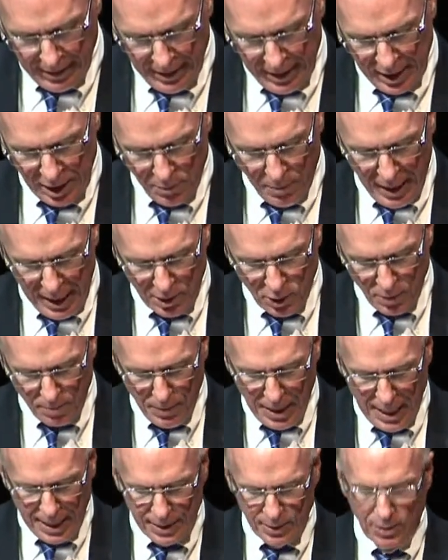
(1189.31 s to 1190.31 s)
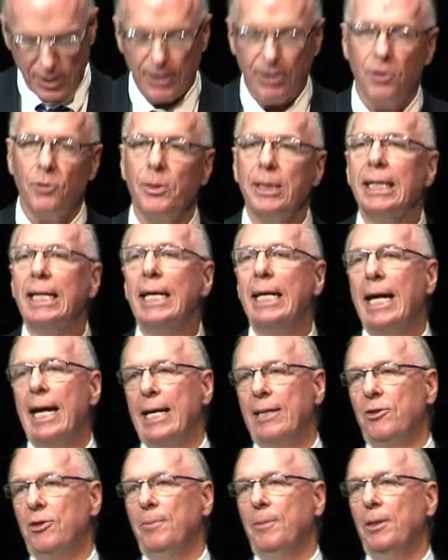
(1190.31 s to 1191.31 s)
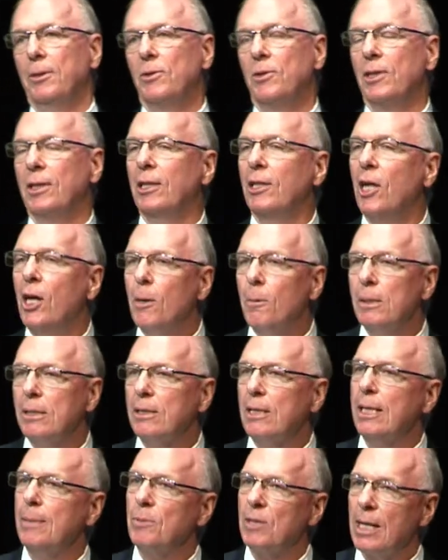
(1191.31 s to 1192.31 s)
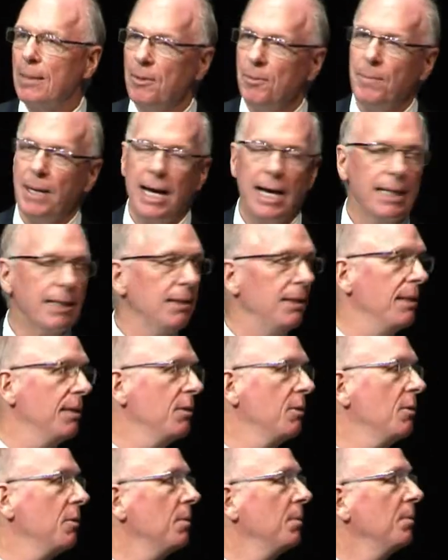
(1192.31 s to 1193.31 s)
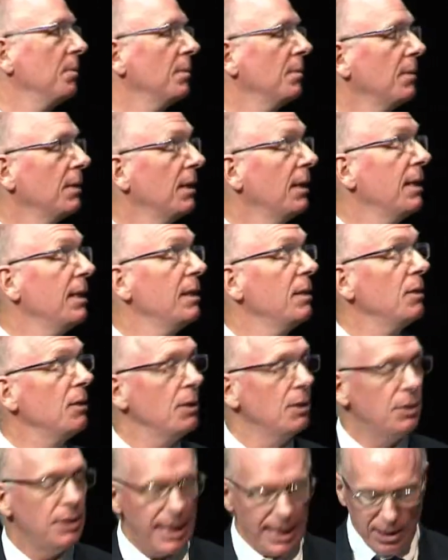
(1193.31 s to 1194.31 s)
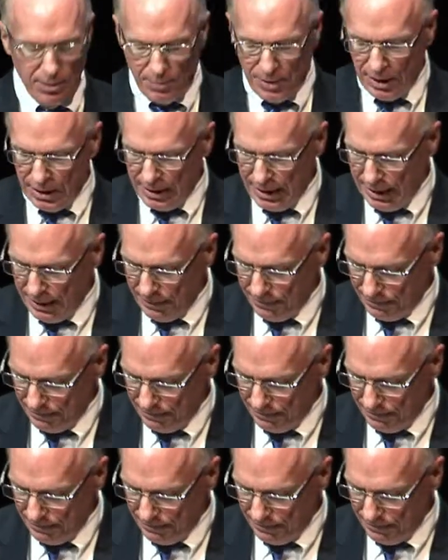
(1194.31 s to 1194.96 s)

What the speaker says: is based on balancing three key attributes, and it always keeps coming back to this: sustainability,